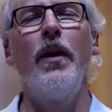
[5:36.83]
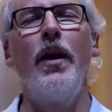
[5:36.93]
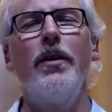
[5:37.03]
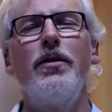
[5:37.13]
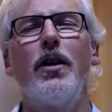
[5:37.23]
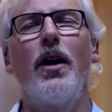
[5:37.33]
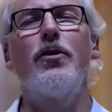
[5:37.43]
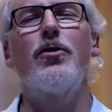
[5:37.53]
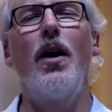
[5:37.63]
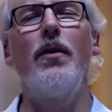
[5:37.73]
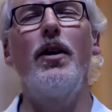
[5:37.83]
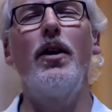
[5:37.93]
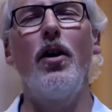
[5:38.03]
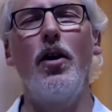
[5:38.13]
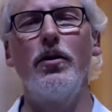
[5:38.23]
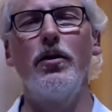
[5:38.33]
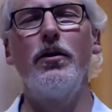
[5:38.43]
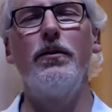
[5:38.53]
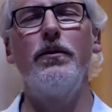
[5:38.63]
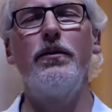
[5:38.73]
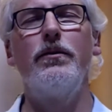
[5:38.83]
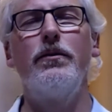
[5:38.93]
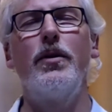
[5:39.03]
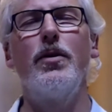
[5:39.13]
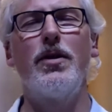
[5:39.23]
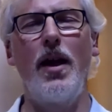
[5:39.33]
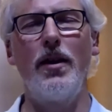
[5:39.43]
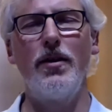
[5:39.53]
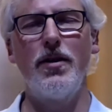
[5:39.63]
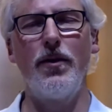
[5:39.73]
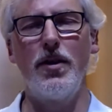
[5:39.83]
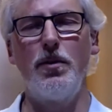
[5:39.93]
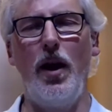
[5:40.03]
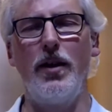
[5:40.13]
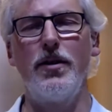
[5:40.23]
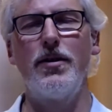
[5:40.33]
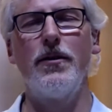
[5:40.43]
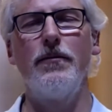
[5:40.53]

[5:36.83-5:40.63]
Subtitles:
So kind of traveling along to sense of this place.